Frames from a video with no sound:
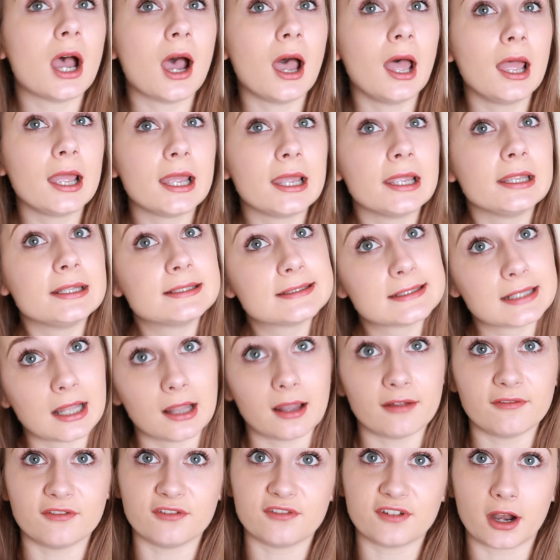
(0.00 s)
I
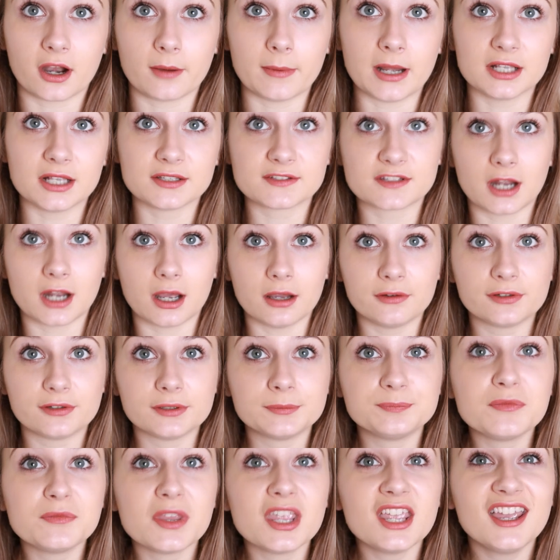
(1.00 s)
still have a fair amount of stuff.
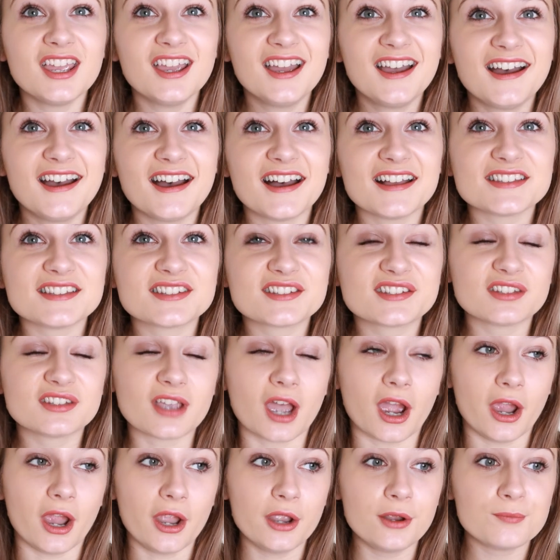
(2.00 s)

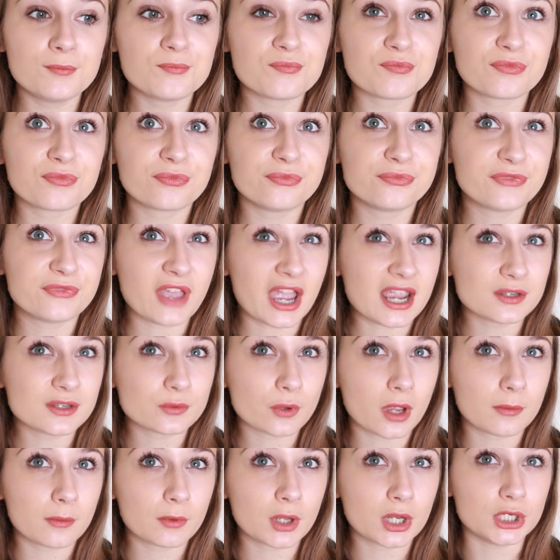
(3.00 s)
So that
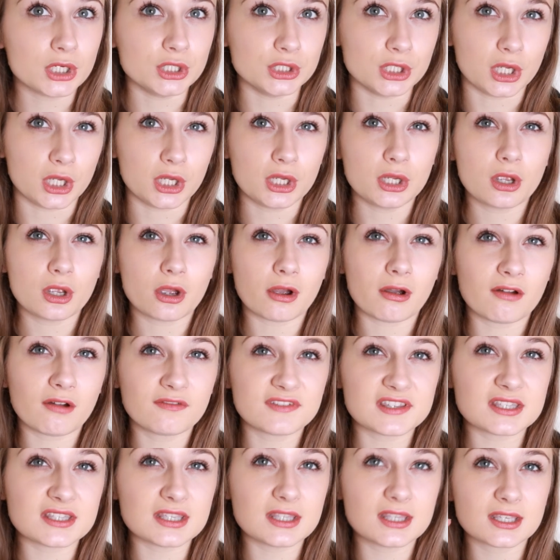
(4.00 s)
is what I'm going to do.
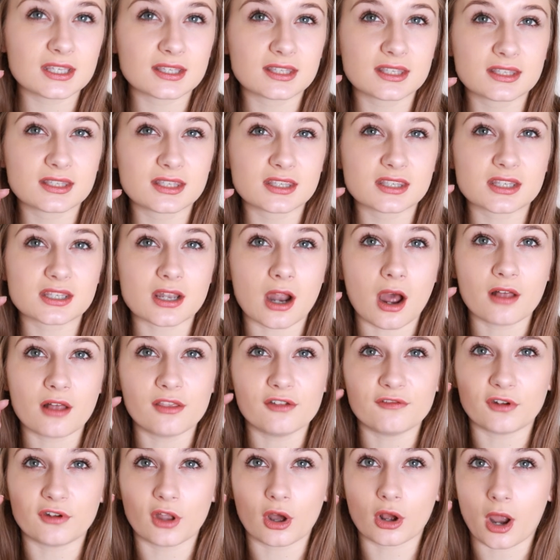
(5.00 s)
Obviously this is the start of
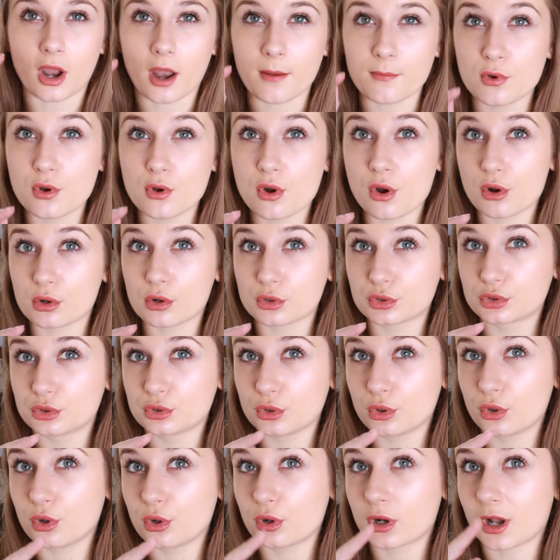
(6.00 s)
the vlog. I'm not
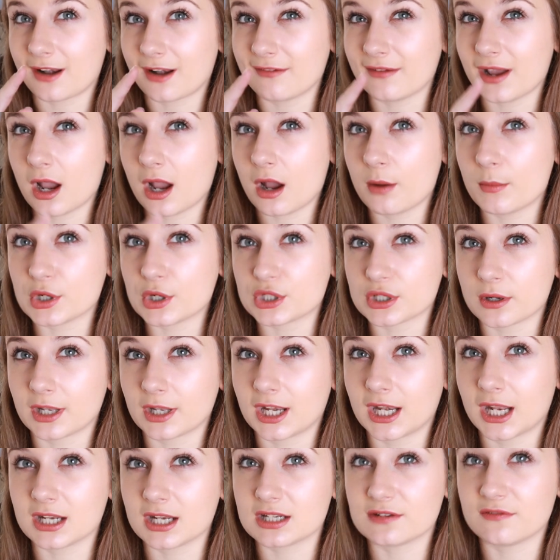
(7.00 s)
sure kind of how much I'm
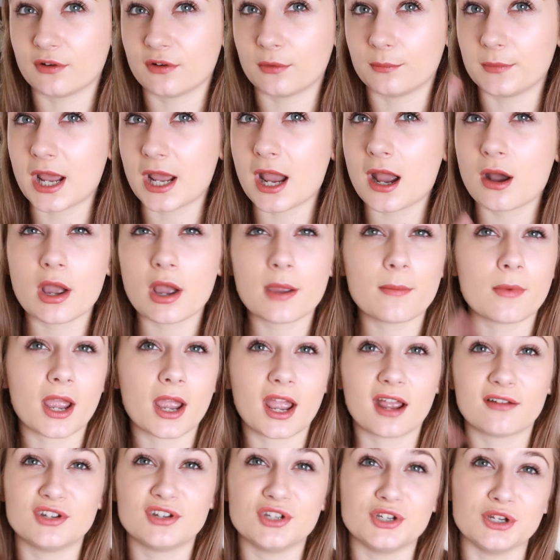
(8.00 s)
going to get to film now. I
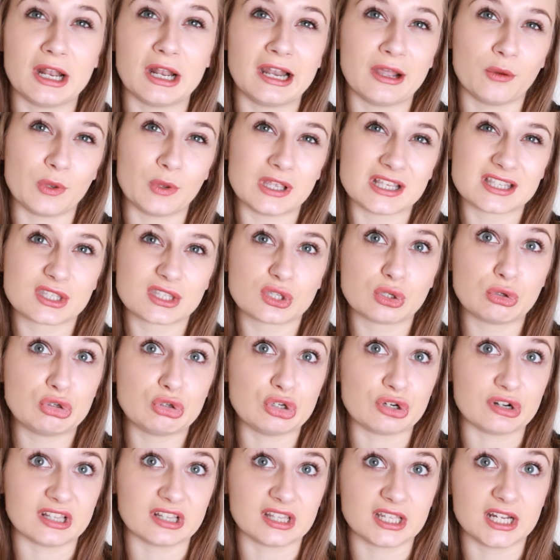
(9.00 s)
might have to do a little bit
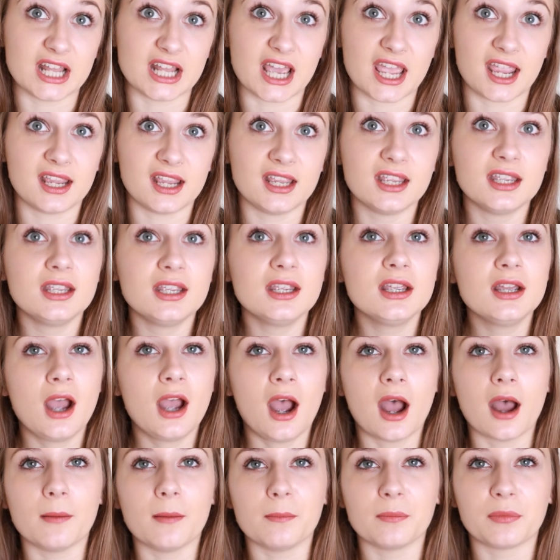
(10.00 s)
during the day,
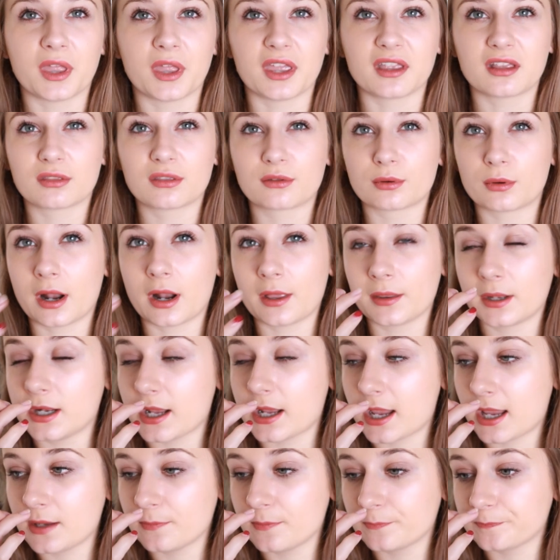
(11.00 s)
like throughout the
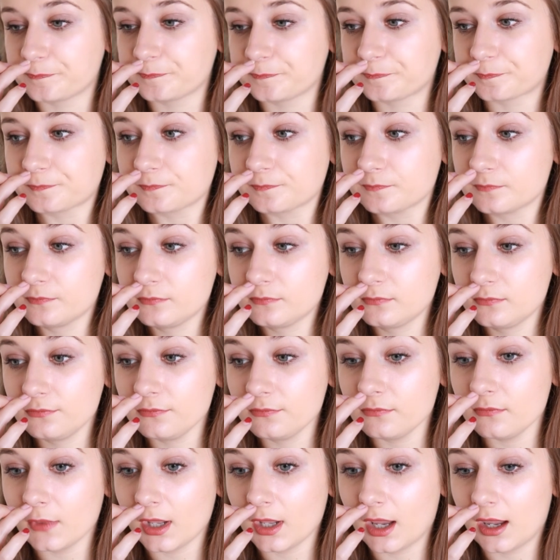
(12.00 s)
day,
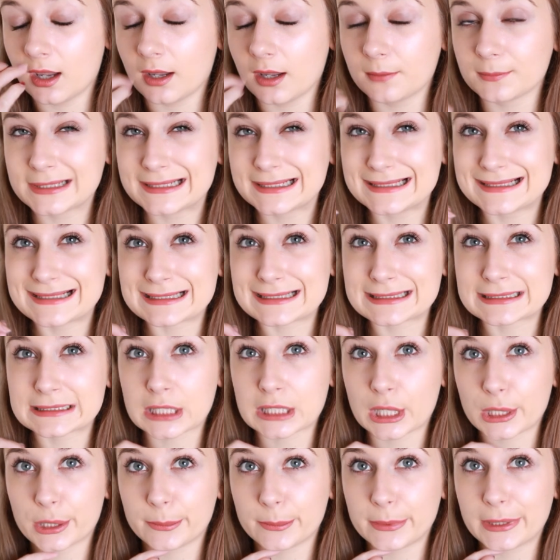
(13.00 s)
because it's
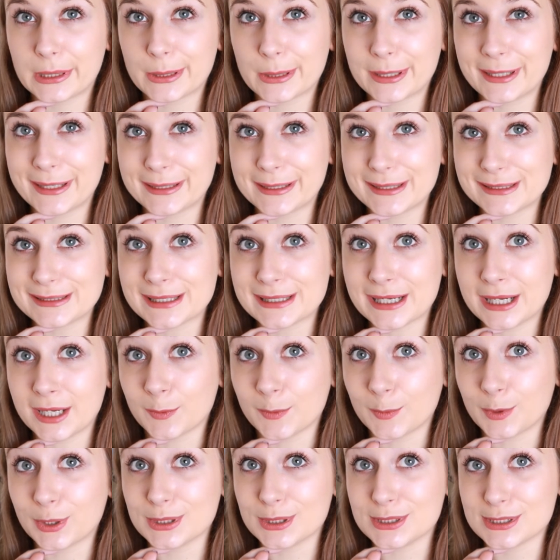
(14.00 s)
going to be quite
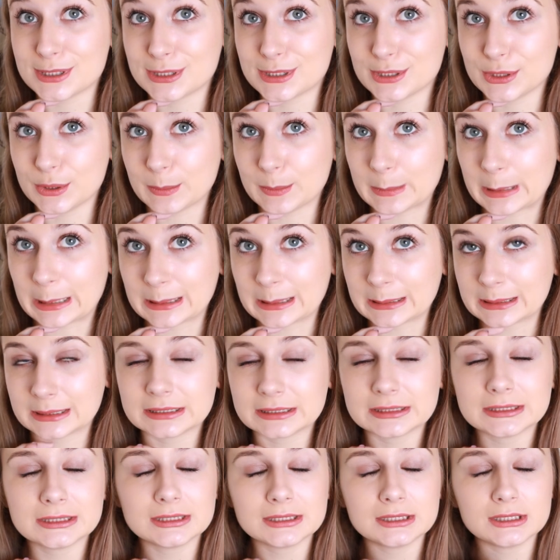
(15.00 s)
time consuming.
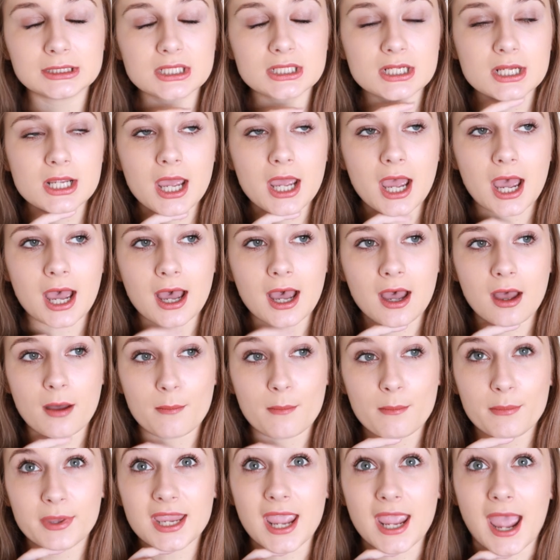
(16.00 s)

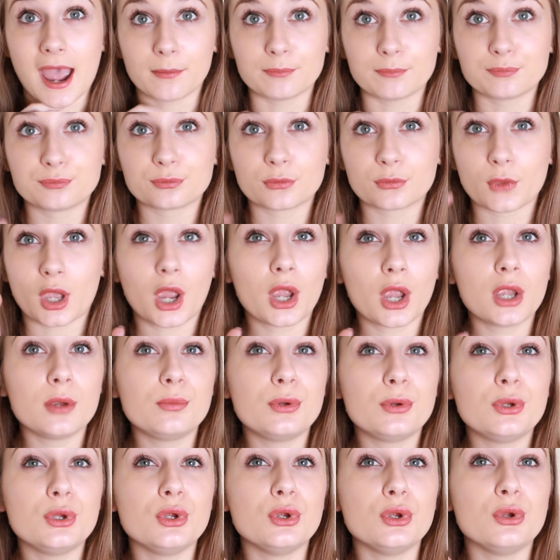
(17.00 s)
But yeah, I
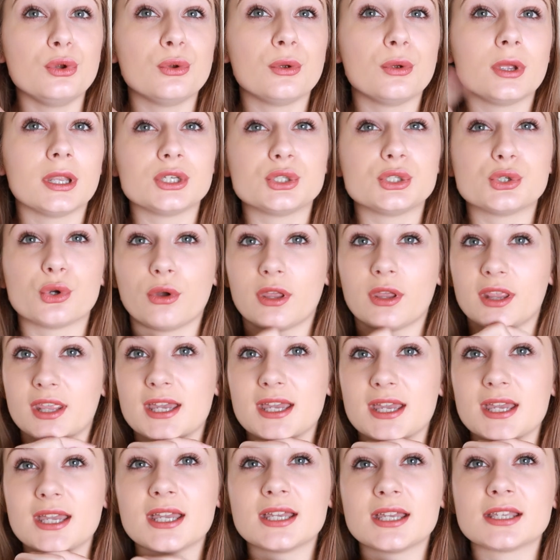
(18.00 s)
hope you enjoy
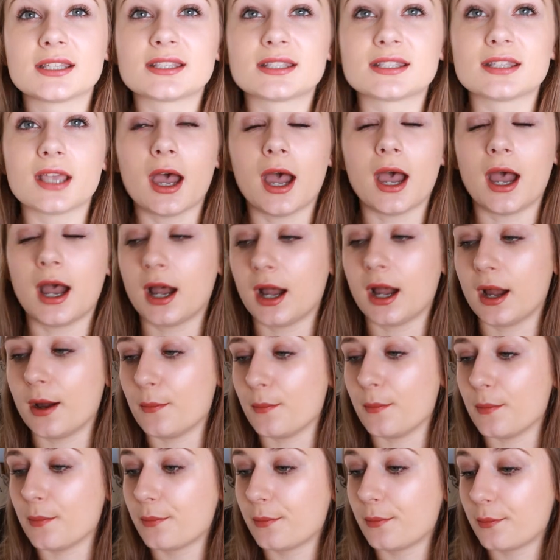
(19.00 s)
this.
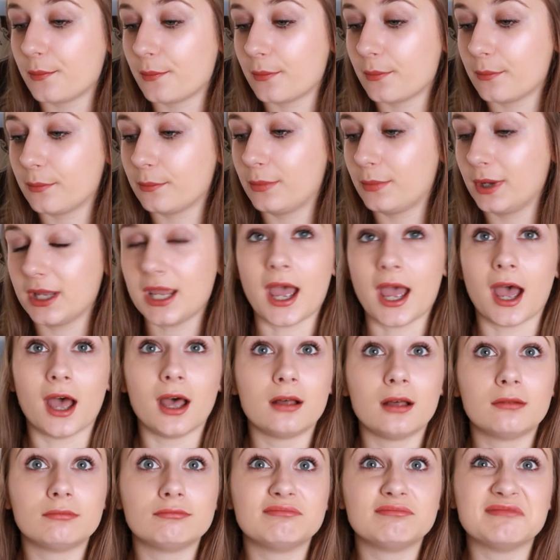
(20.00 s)
But yeah,
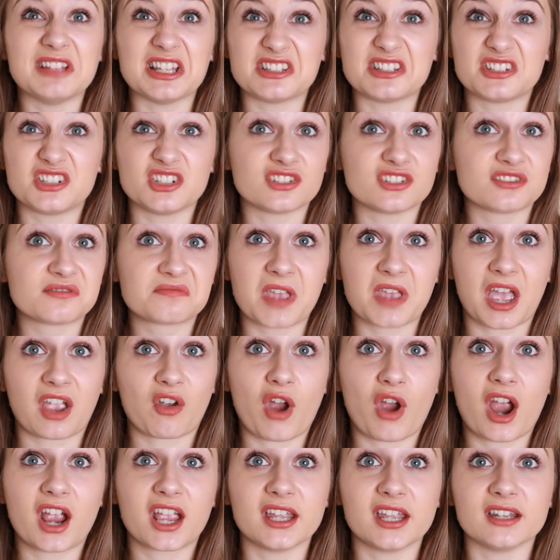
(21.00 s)
let's just get
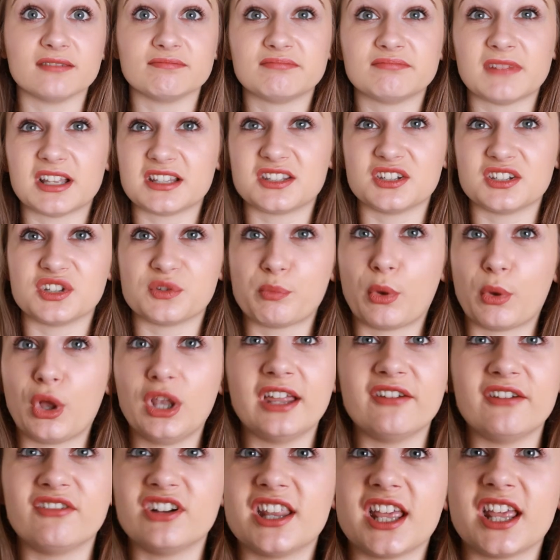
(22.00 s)
cracking. Let's just
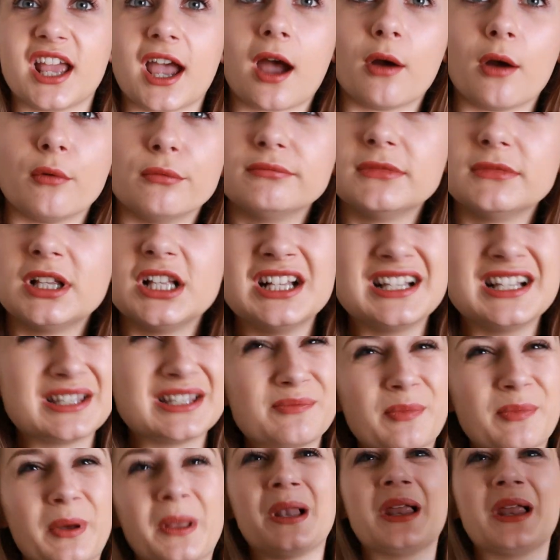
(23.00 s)
pull everything out.
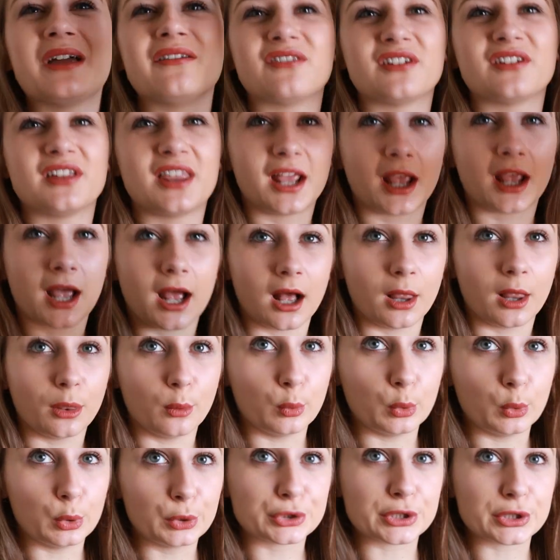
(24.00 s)
Pull everything out of
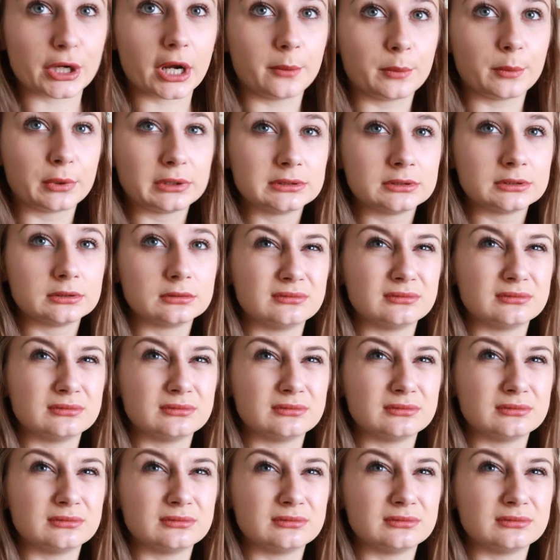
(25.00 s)
the wardrobe.